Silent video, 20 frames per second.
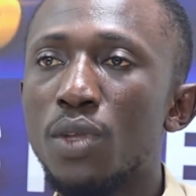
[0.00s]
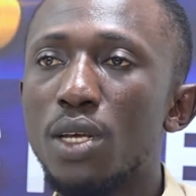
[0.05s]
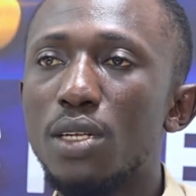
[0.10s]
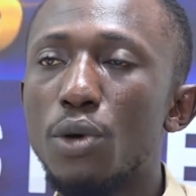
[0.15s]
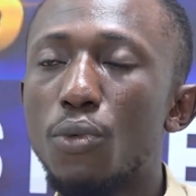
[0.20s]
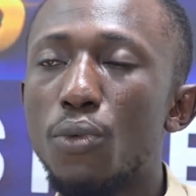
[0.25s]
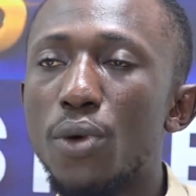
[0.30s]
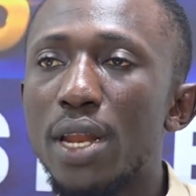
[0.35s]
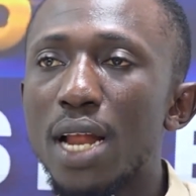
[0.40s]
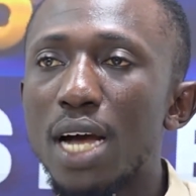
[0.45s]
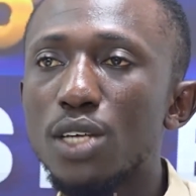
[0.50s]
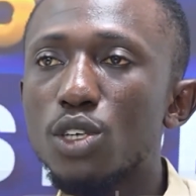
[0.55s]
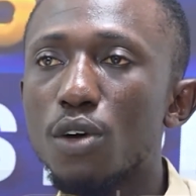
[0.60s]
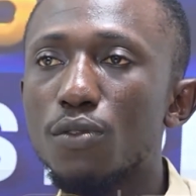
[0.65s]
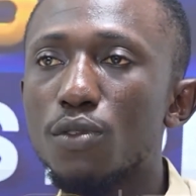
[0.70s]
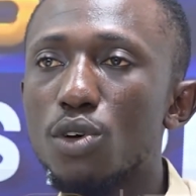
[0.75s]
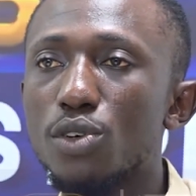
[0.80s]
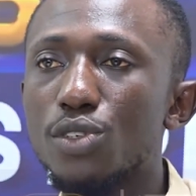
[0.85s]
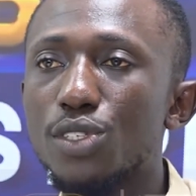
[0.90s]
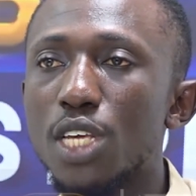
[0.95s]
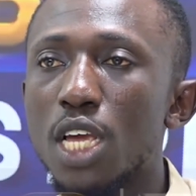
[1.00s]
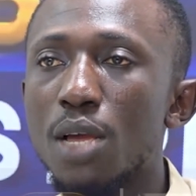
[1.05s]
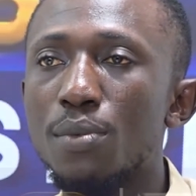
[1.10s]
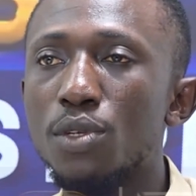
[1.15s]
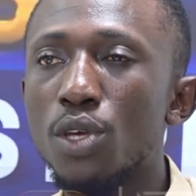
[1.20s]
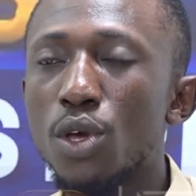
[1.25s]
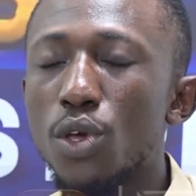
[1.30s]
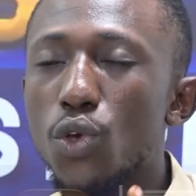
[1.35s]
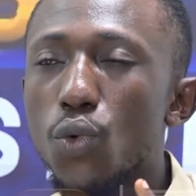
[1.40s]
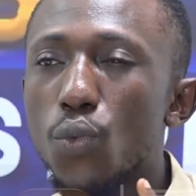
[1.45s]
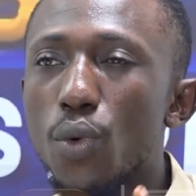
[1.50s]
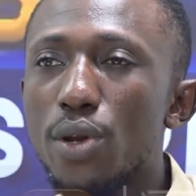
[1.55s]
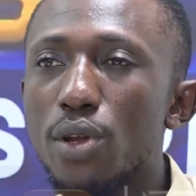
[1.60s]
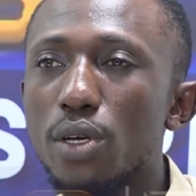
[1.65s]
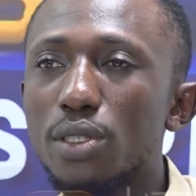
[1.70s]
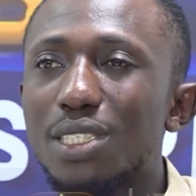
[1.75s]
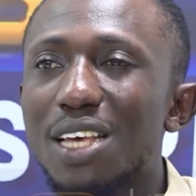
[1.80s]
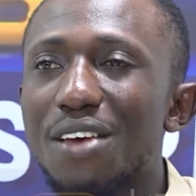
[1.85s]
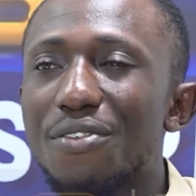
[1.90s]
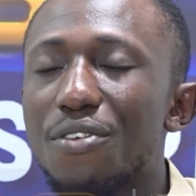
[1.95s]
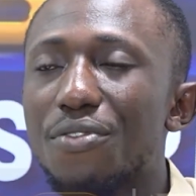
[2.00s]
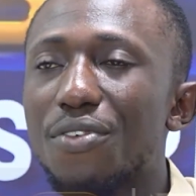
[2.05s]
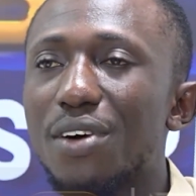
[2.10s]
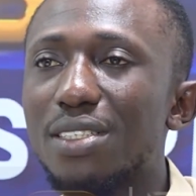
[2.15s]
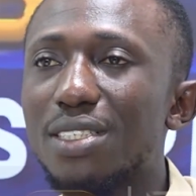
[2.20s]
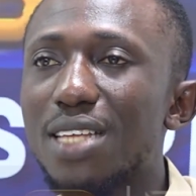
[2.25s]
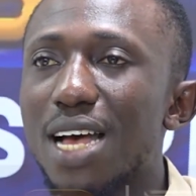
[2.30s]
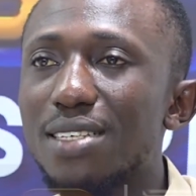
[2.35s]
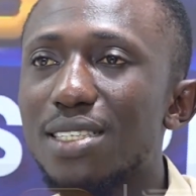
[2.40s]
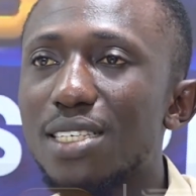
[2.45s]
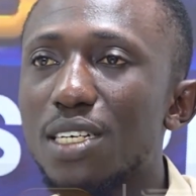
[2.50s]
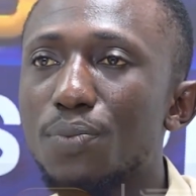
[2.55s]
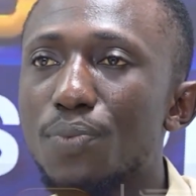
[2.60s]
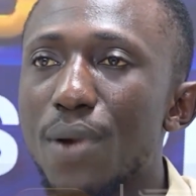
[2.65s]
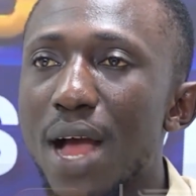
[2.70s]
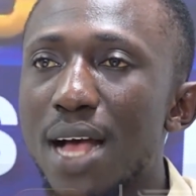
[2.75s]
the winners of those games, you win yourself a fantastic